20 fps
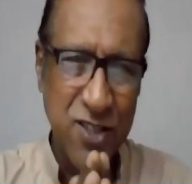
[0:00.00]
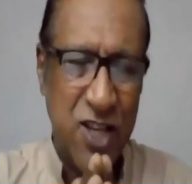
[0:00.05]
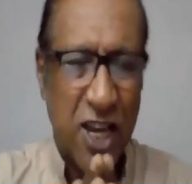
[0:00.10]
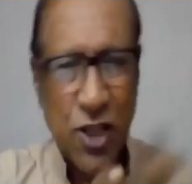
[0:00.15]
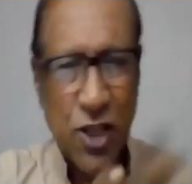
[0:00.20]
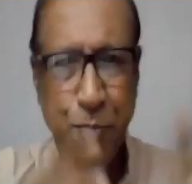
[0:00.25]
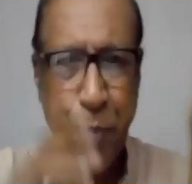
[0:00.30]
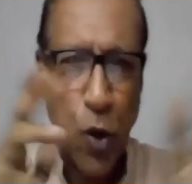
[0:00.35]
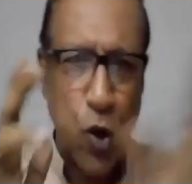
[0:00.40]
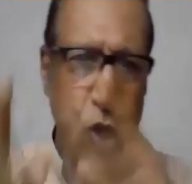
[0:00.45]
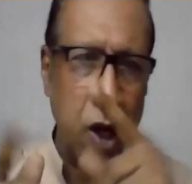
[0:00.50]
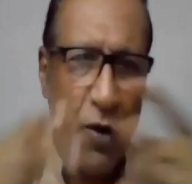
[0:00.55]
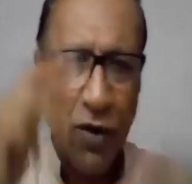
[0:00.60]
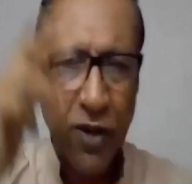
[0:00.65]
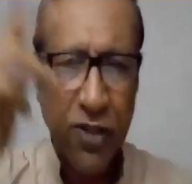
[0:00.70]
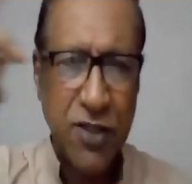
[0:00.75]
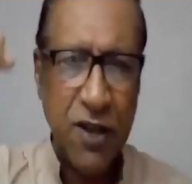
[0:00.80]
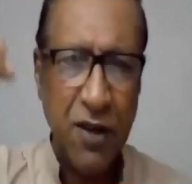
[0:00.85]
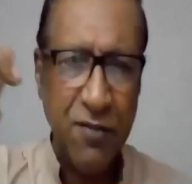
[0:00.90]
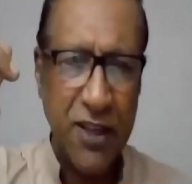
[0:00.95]
Just put
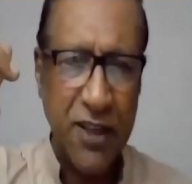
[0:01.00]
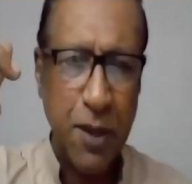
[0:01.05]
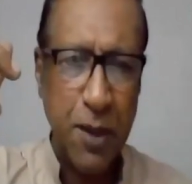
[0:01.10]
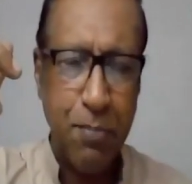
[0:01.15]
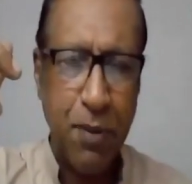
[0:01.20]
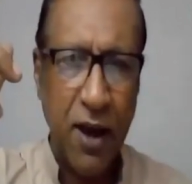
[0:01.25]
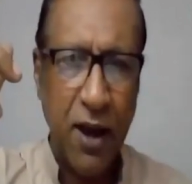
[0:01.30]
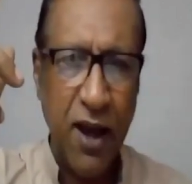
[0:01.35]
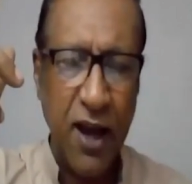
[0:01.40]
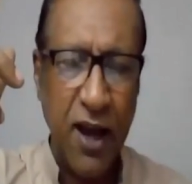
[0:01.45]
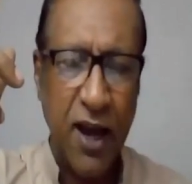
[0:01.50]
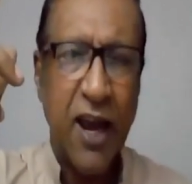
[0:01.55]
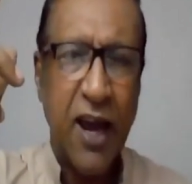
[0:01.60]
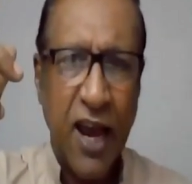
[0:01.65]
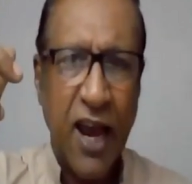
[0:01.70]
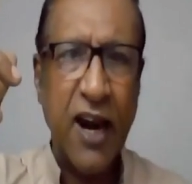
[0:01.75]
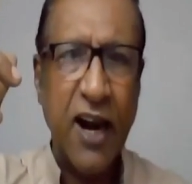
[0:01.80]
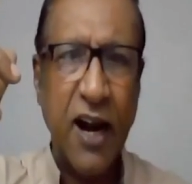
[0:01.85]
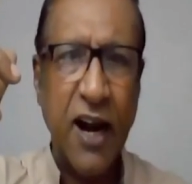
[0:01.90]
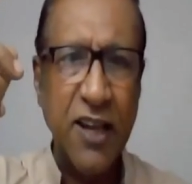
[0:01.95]
yourself in
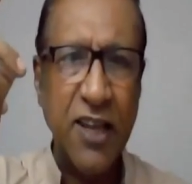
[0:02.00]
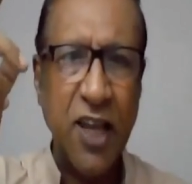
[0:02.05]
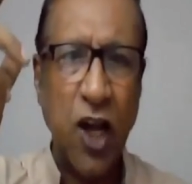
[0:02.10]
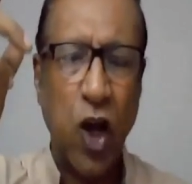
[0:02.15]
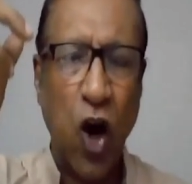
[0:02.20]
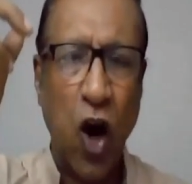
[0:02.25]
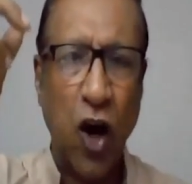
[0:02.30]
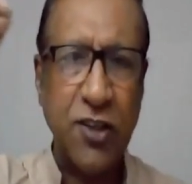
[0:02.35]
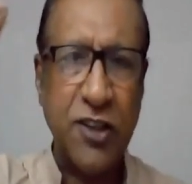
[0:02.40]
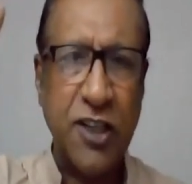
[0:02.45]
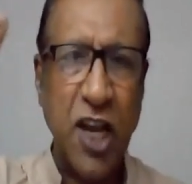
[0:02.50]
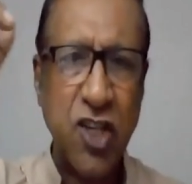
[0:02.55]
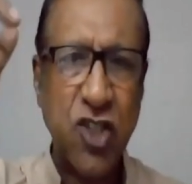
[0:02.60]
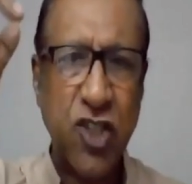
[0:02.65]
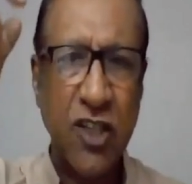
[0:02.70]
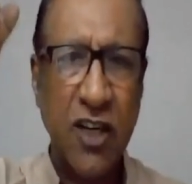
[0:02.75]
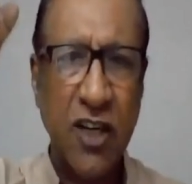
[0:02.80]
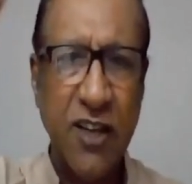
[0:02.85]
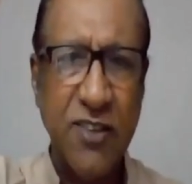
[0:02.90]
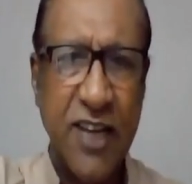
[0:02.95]
the
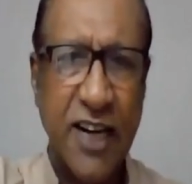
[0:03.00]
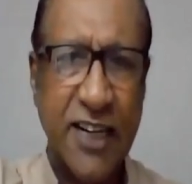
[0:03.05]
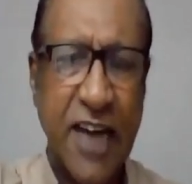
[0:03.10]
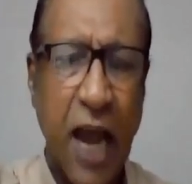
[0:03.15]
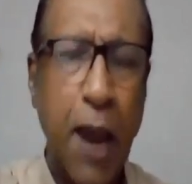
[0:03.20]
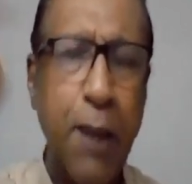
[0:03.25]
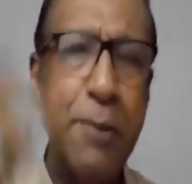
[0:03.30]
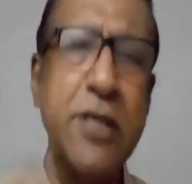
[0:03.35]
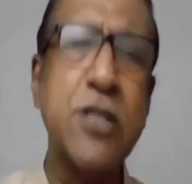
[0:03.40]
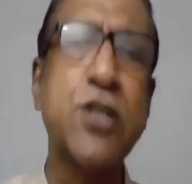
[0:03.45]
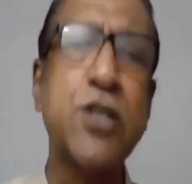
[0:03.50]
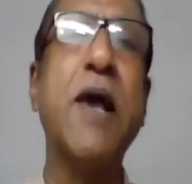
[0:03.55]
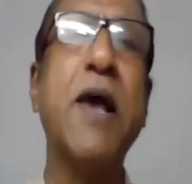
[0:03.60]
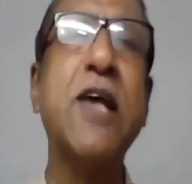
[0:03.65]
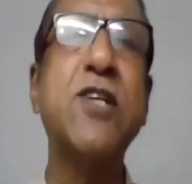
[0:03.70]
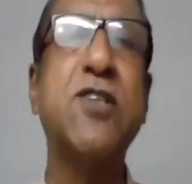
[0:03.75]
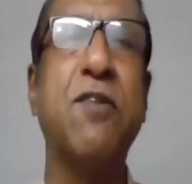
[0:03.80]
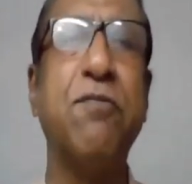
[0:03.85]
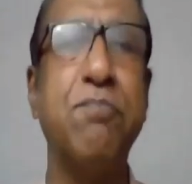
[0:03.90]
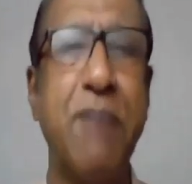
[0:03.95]
context, in the time and
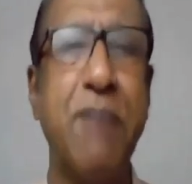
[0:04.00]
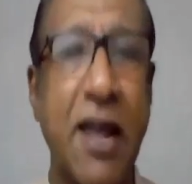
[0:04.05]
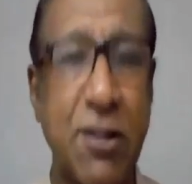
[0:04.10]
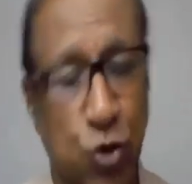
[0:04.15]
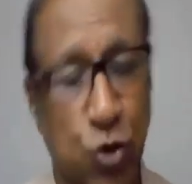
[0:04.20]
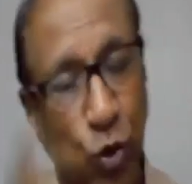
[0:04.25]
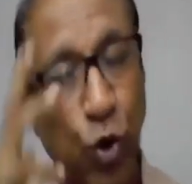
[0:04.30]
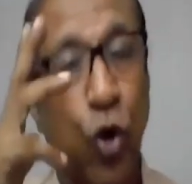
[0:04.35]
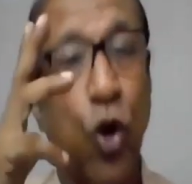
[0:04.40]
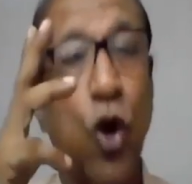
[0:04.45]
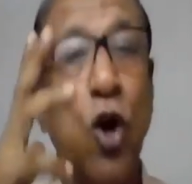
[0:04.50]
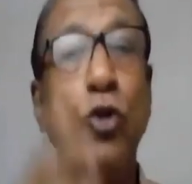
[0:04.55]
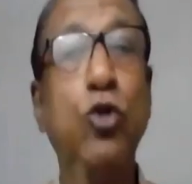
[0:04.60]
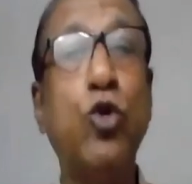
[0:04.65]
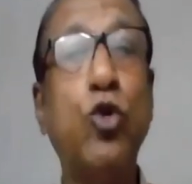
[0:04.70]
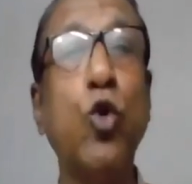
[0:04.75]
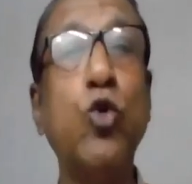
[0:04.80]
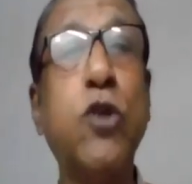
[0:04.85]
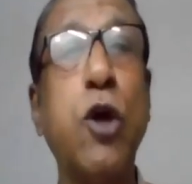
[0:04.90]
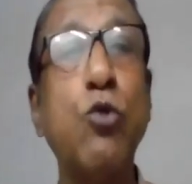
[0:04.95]
space of Matthew
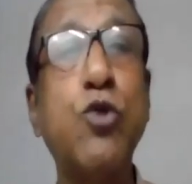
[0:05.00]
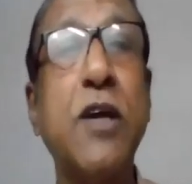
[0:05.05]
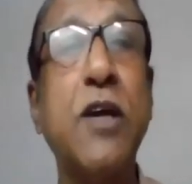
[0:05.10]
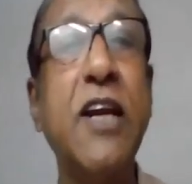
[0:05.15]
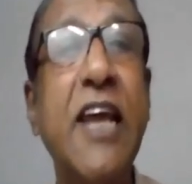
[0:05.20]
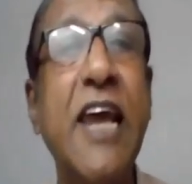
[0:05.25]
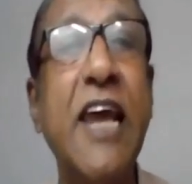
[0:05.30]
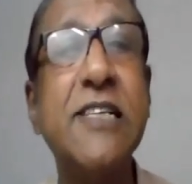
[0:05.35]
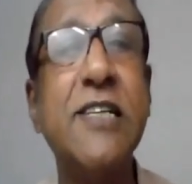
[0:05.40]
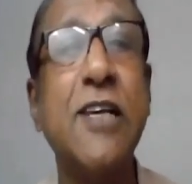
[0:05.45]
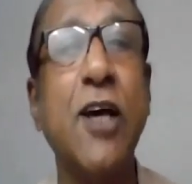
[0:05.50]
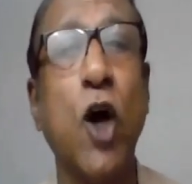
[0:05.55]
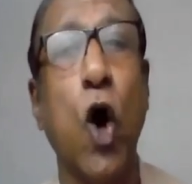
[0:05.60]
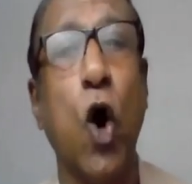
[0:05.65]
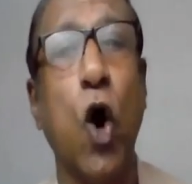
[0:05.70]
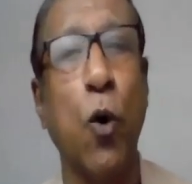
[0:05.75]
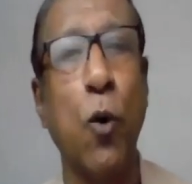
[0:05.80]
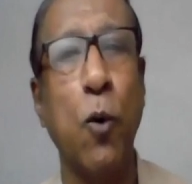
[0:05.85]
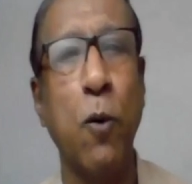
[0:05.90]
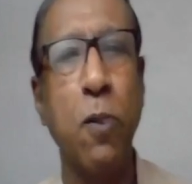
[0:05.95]
2000 years
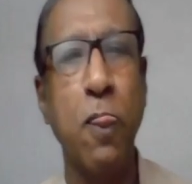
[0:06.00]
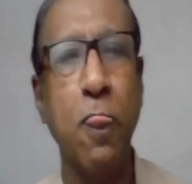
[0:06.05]
ago.